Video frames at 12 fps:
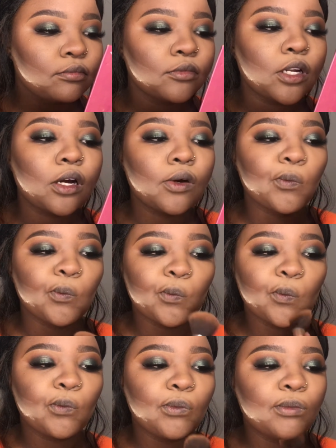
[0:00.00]
Oh,
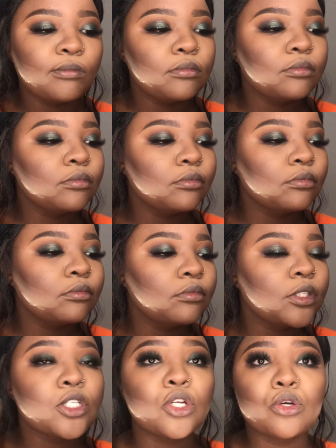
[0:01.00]

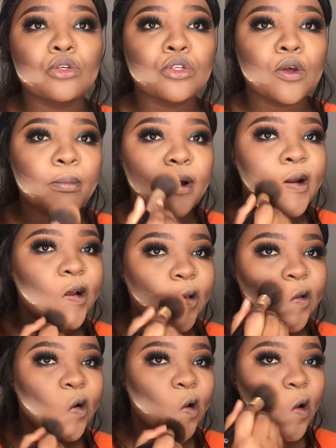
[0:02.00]
doesn't look so bad
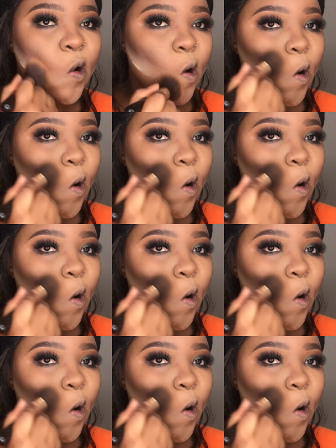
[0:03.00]
actually.